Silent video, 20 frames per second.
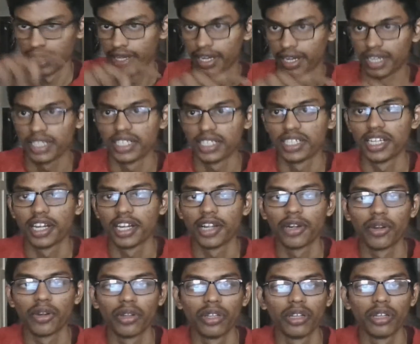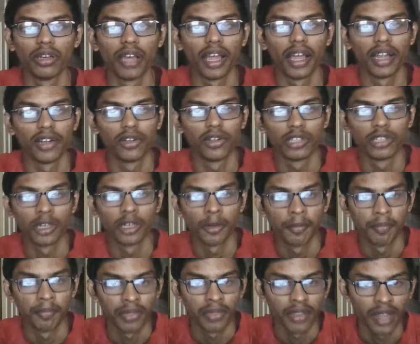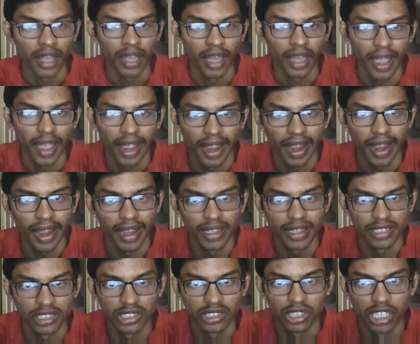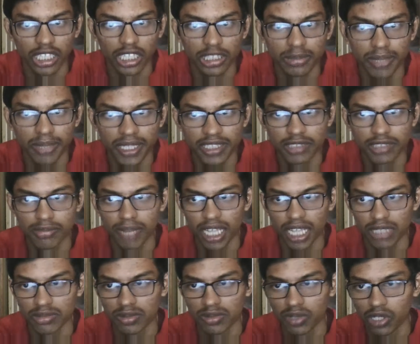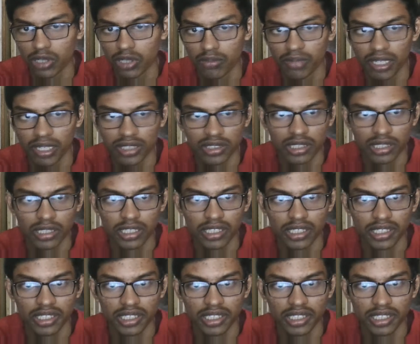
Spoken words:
restricted to the extracellular space, plasma volume plus the